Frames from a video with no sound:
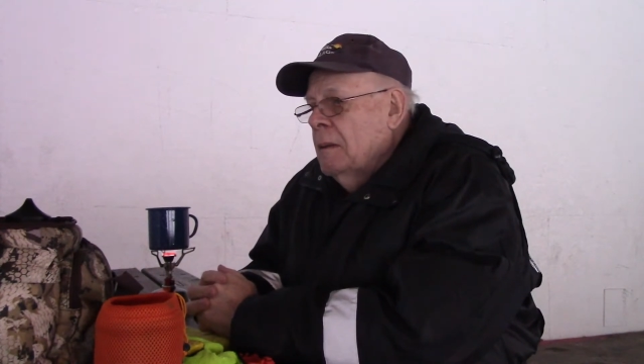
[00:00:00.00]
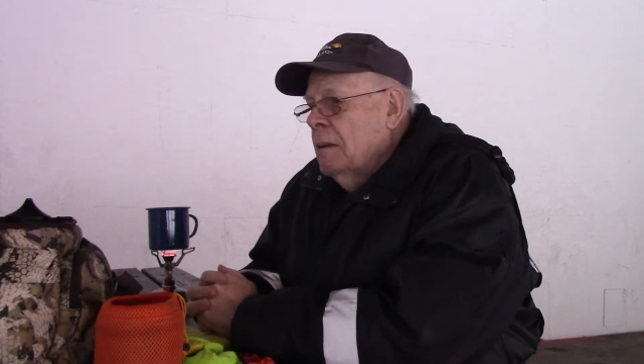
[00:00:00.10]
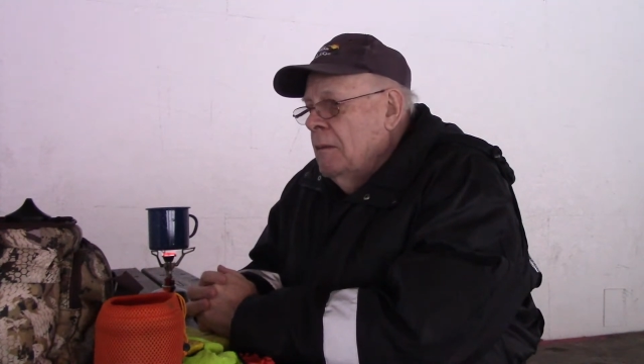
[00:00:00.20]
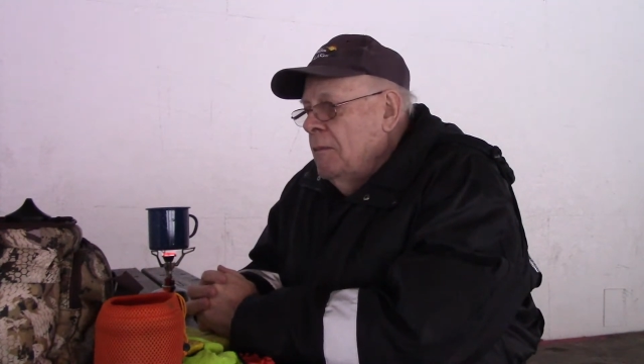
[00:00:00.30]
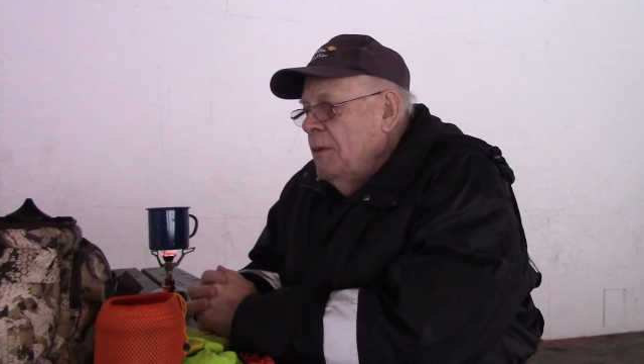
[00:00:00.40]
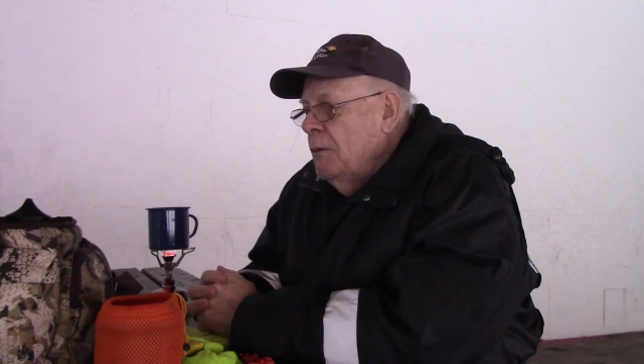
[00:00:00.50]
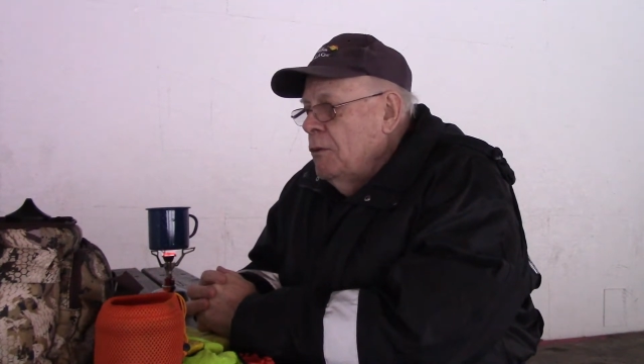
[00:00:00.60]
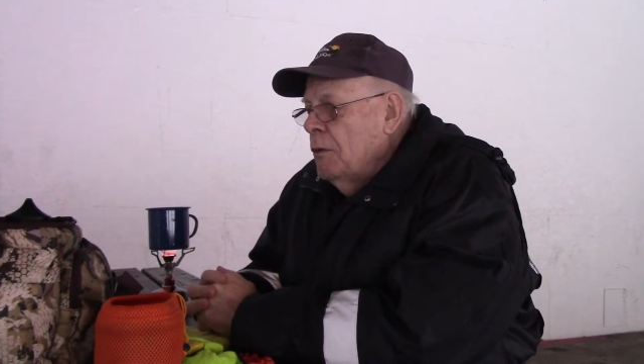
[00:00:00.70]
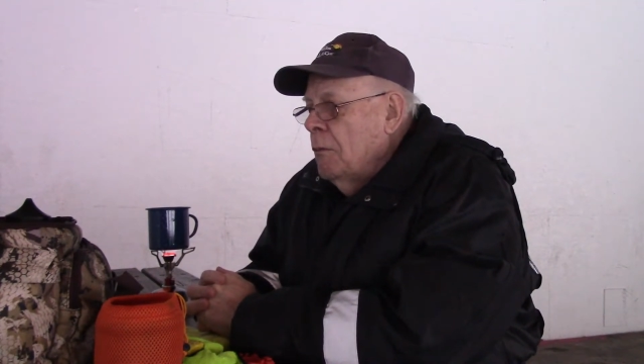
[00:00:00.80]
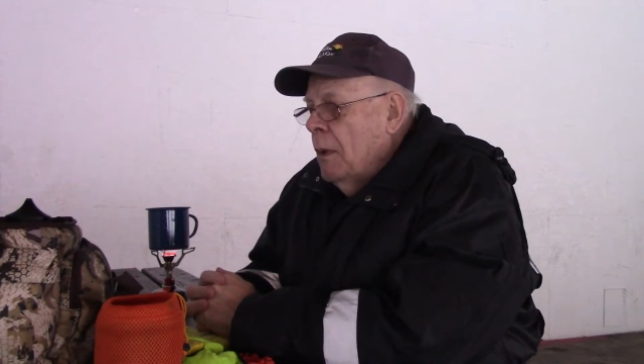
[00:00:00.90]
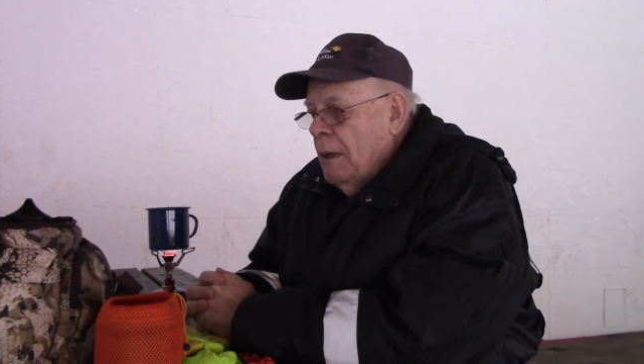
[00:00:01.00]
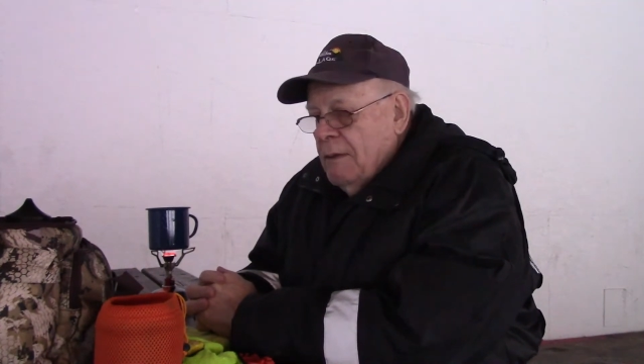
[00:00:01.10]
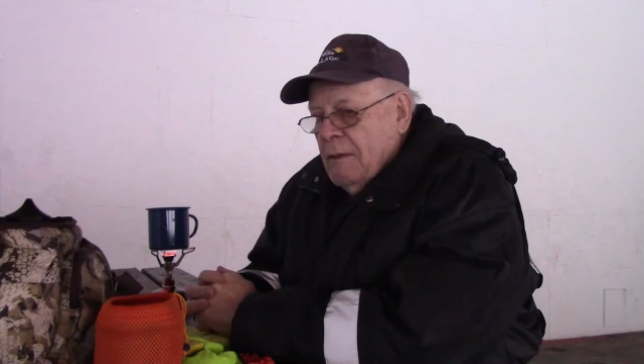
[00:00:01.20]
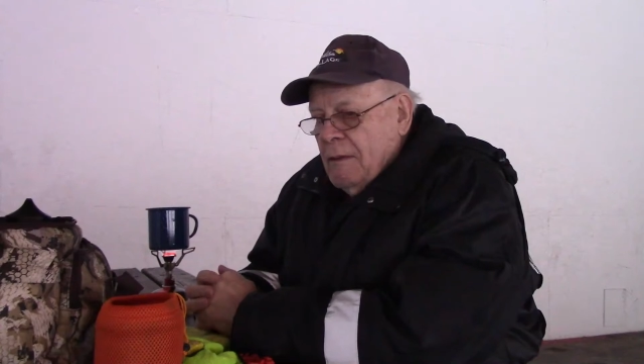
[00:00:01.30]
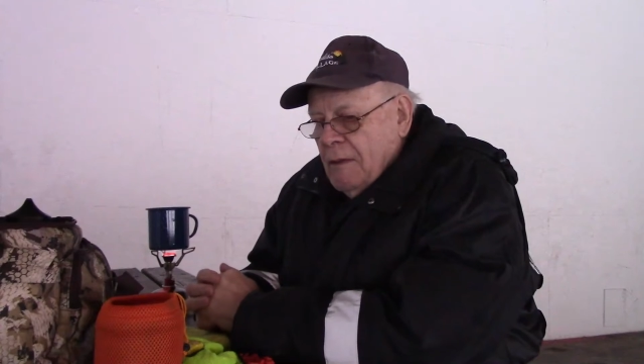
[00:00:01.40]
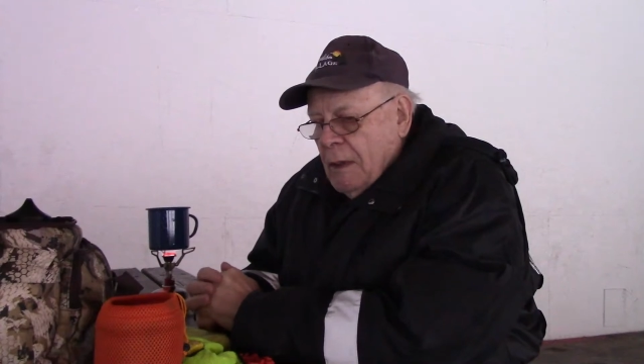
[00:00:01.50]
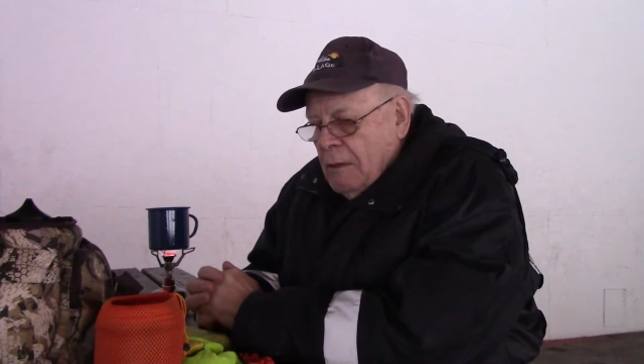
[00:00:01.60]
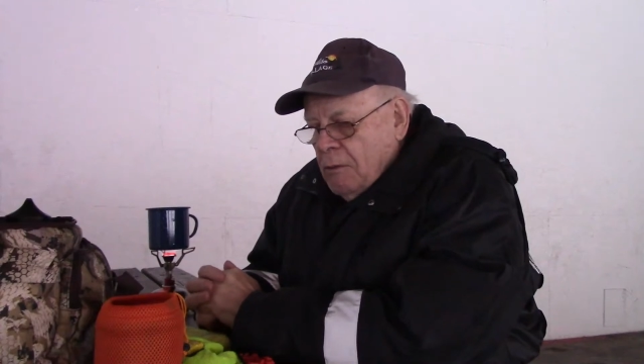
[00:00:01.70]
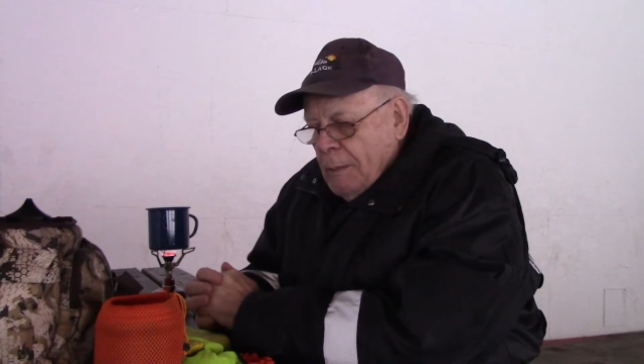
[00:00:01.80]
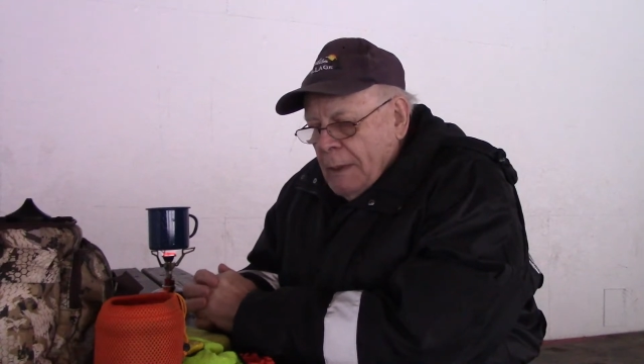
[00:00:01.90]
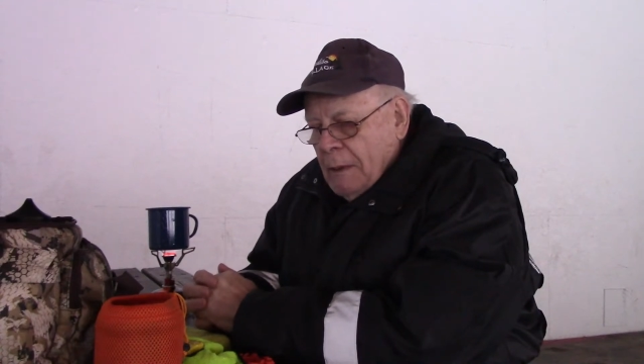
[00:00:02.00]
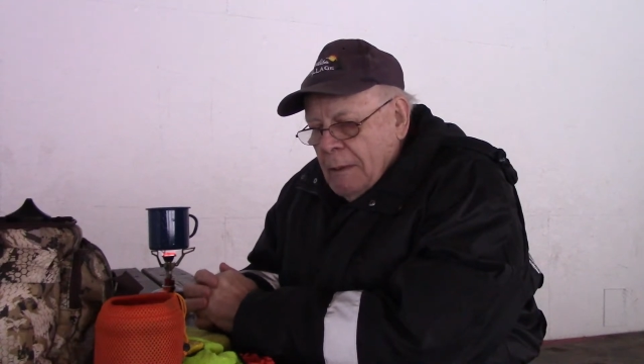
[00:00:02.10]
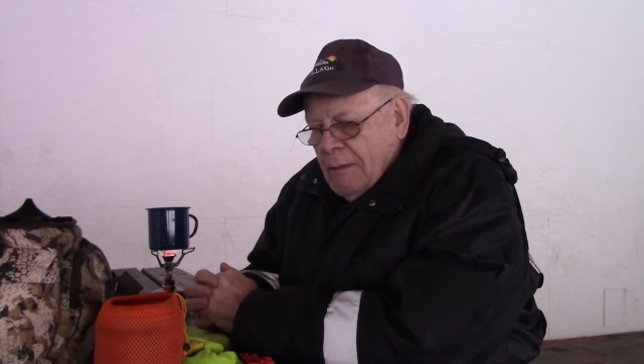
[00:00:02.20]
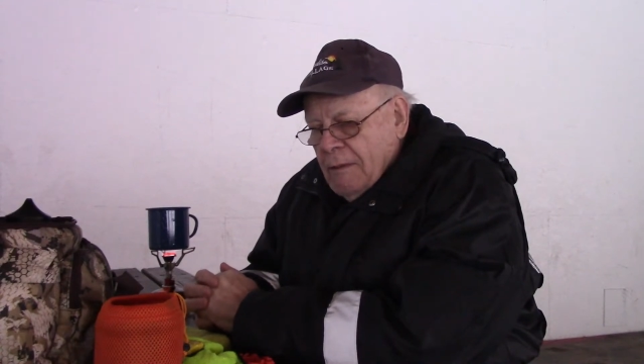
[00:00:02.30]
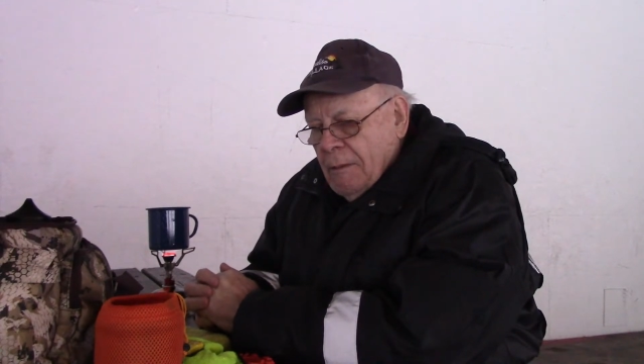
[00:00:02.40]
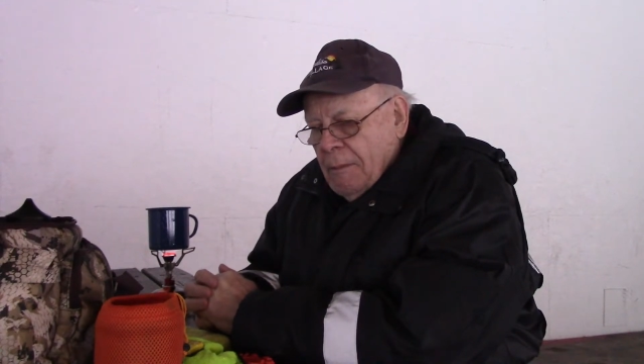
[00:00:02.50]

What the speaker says: confusion-wise and such because